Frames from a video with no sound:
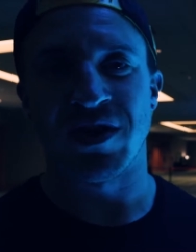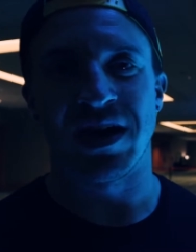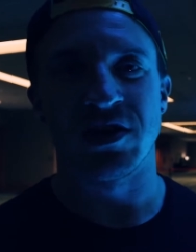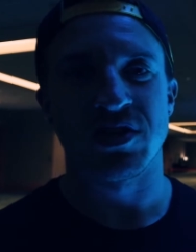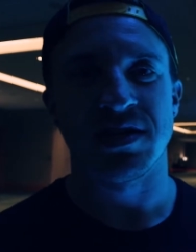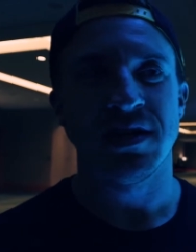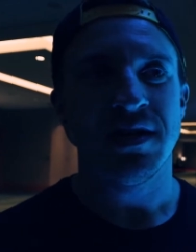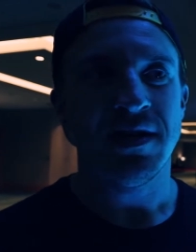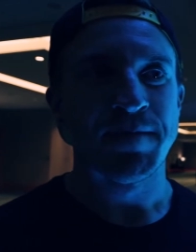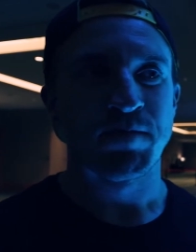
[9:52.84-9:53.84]
strategy,
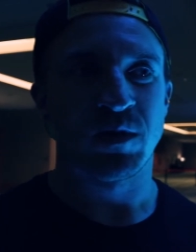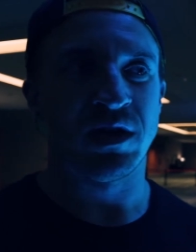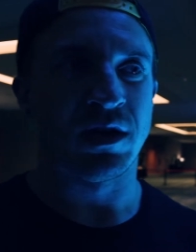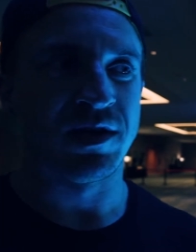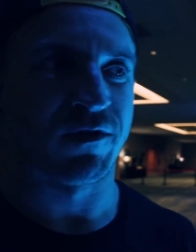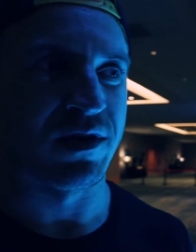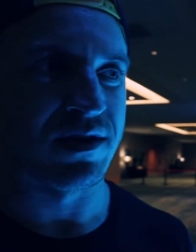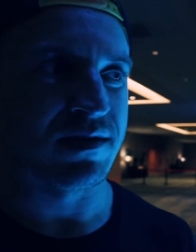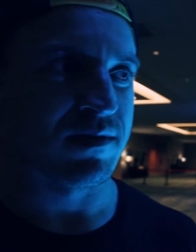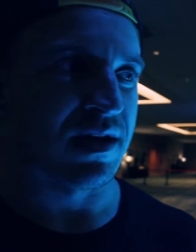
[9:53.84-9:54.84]

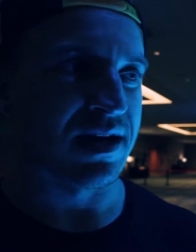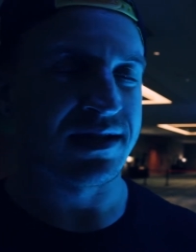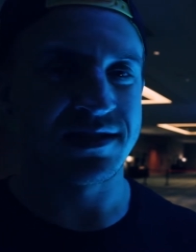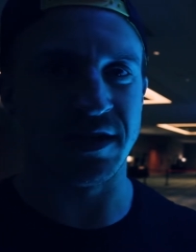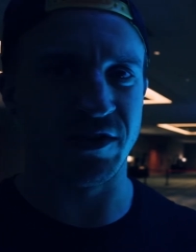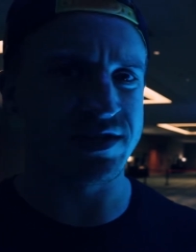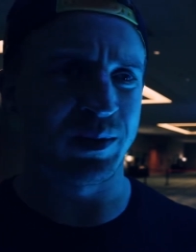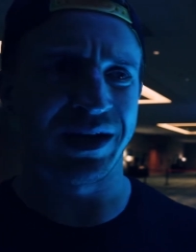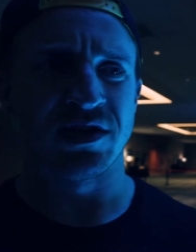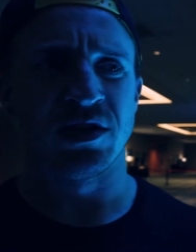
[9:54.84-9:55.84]
different series that
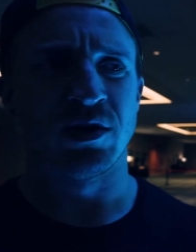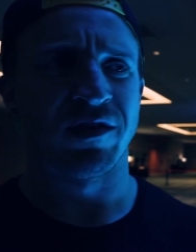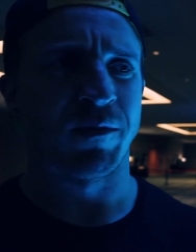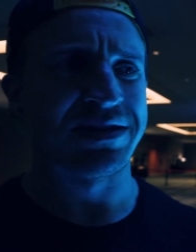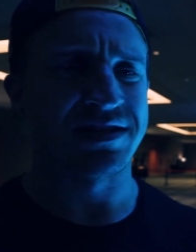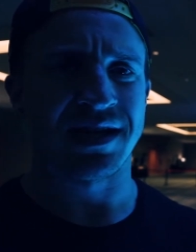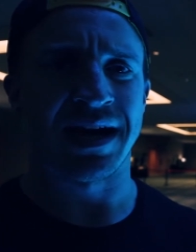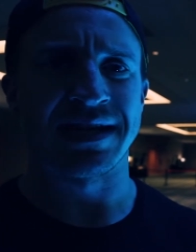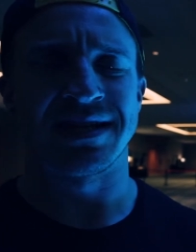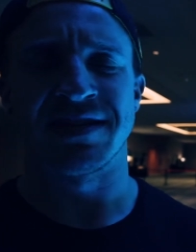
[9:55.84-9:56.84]
we can do, different pieces of
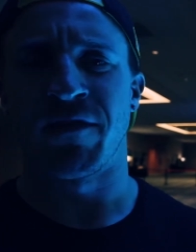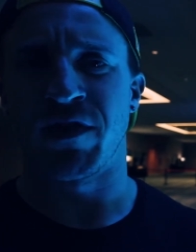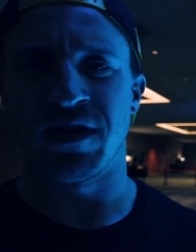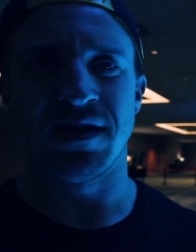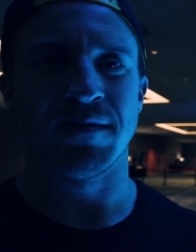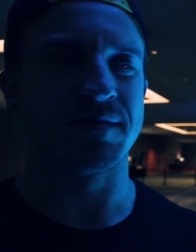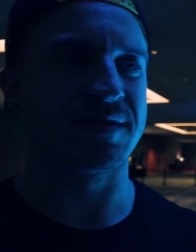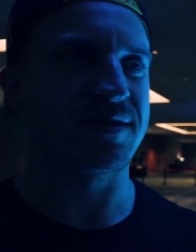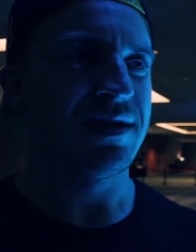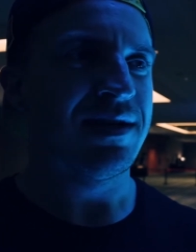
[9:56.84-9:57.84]
content, different
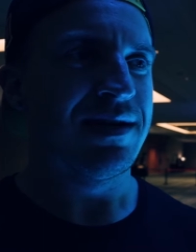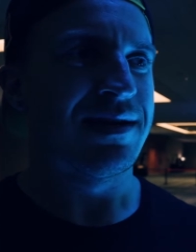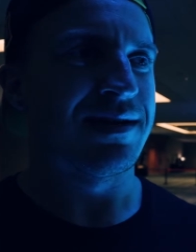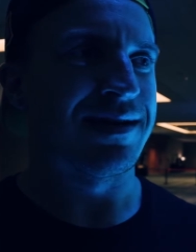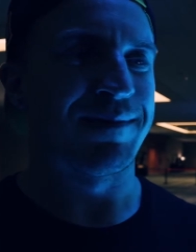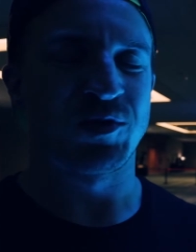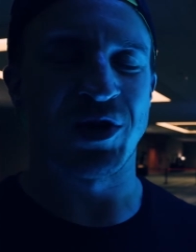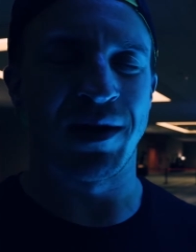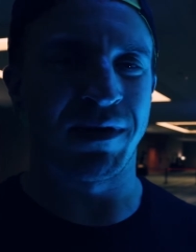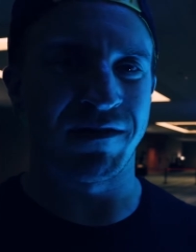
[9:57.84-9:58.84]
themes,
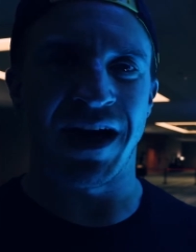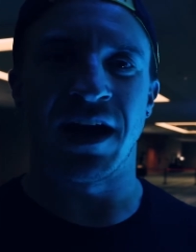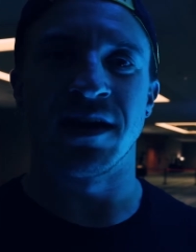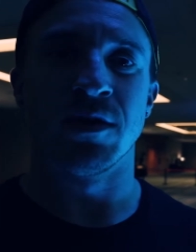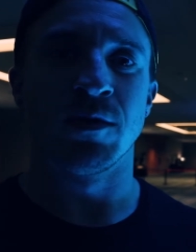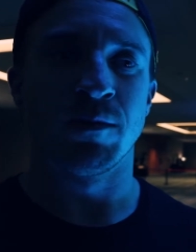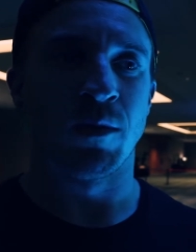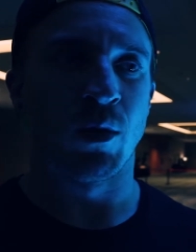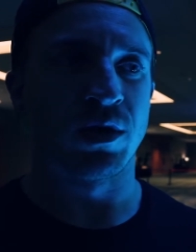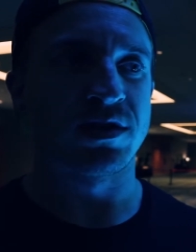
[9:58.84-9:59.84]
try to bring value
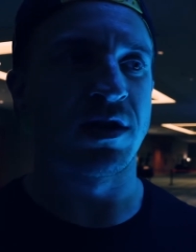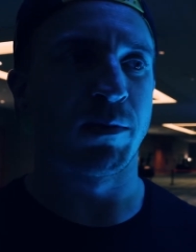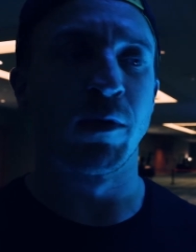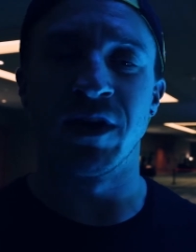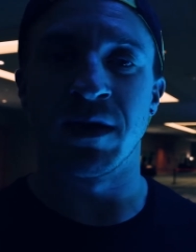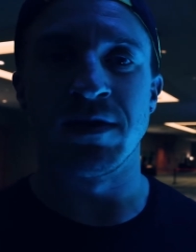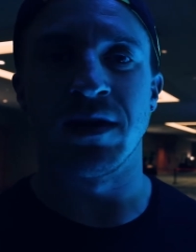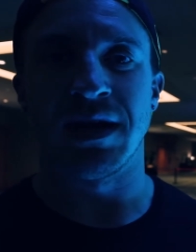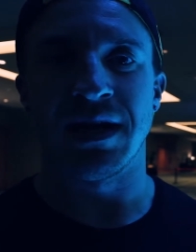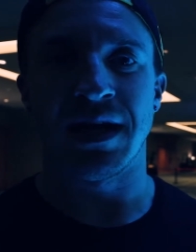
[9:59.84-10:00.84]
more to the Pruvit
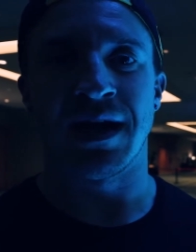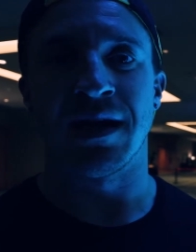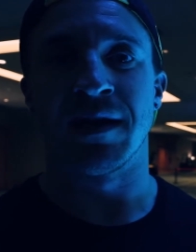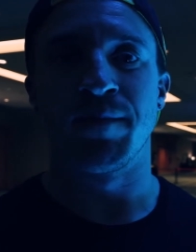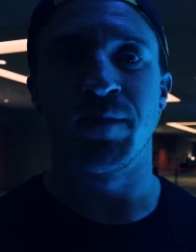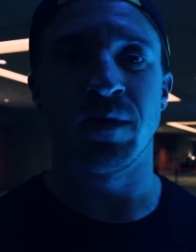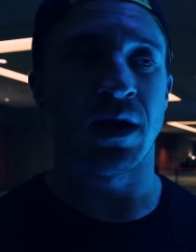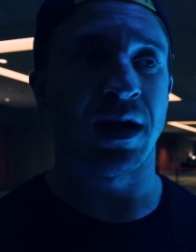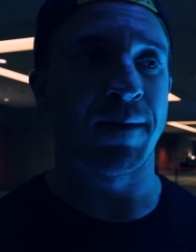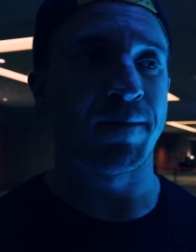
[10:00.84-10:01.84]
community and
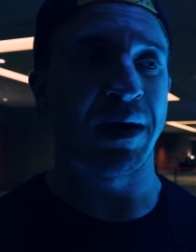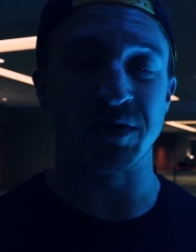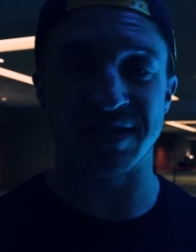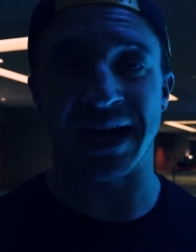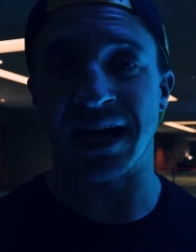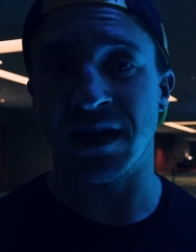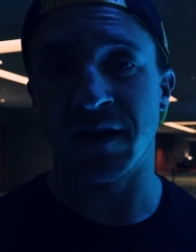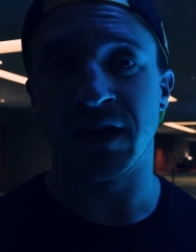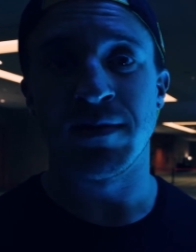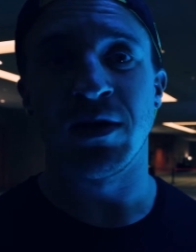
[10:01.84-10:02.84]
outside
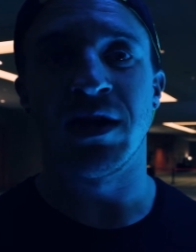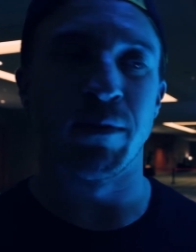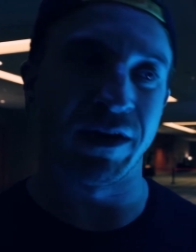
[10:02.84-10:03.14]
of the community to